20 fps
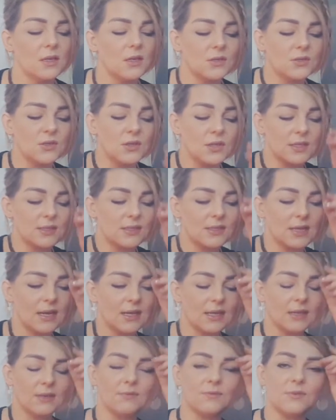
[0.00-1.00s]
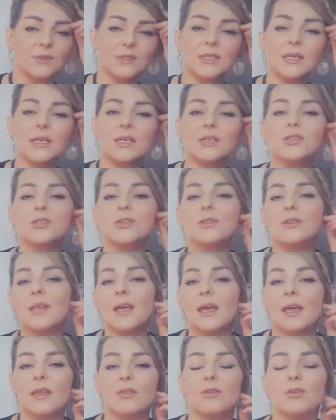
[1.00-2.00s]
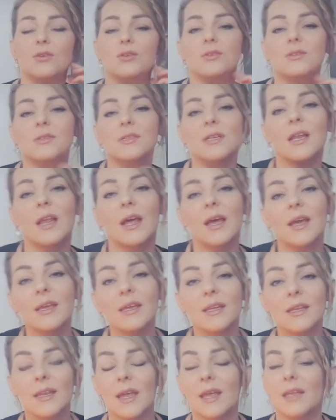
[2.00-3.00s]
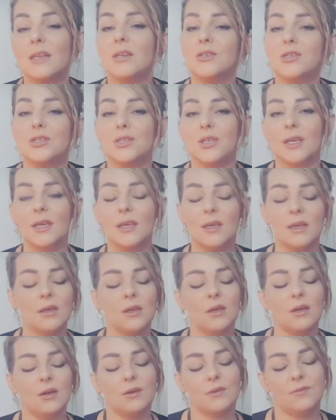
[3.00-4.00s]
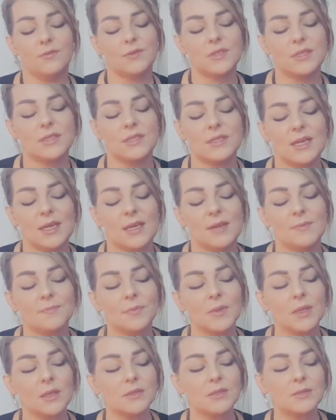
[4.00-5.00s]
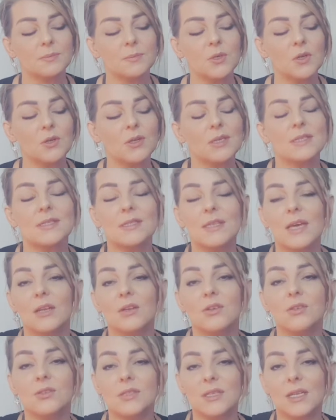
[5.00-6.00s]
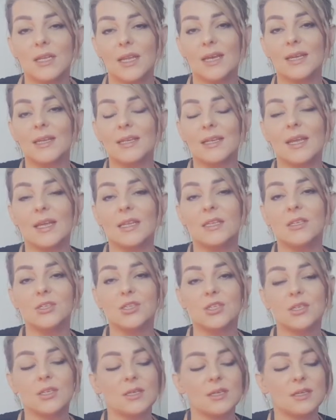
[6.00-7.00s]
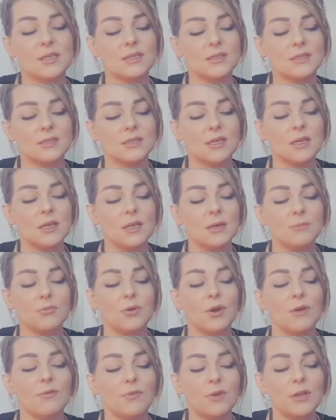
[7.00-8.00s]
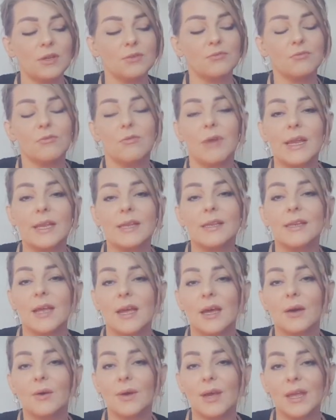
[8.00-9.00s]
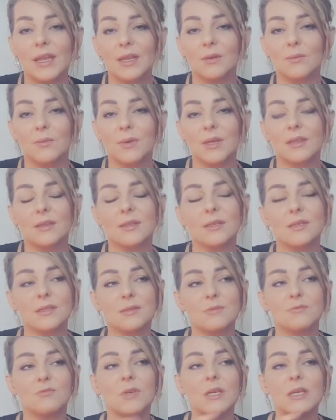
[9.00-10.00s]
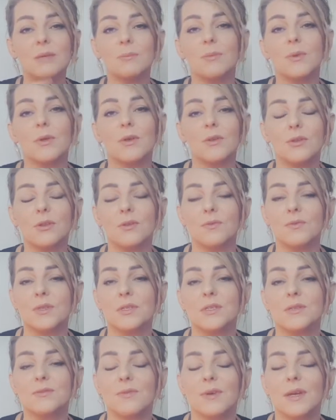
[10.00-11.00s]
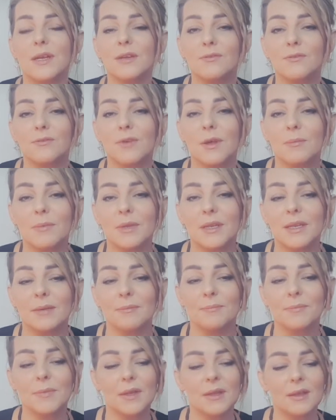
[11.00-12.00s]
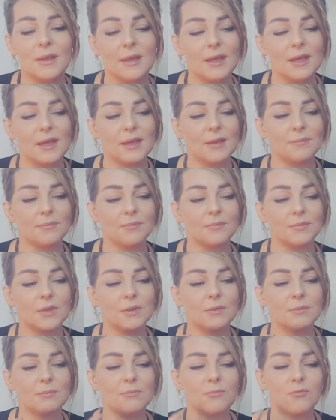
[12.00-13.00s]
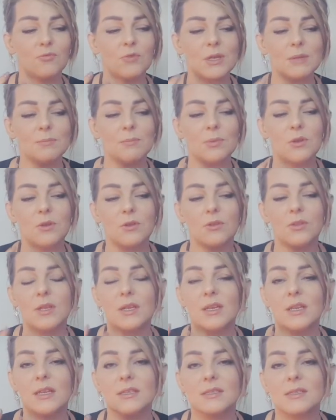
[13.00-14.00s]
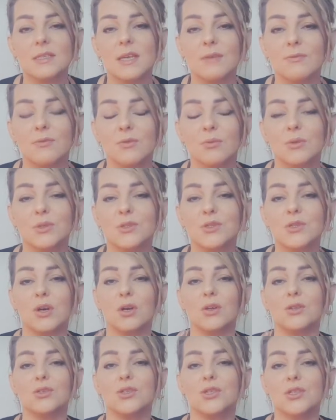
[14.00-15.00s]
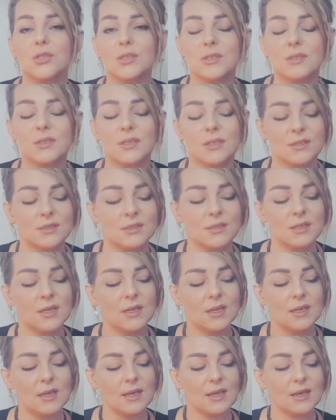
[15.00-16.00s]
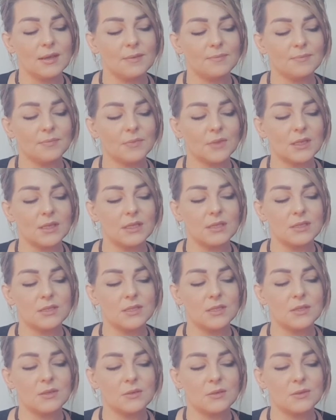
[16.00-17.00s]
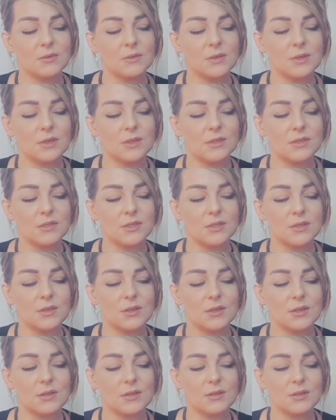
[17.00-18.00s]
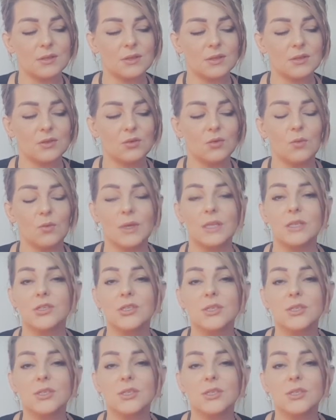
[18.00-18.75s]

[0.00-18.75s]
So there's that invitation there, the underlying energy of today to be honest, that underlying energy is prevalent right now anyway, this rebirth of the divine feminine, um, rebirthing into everyone's consciousness, um, into into the, the knowing.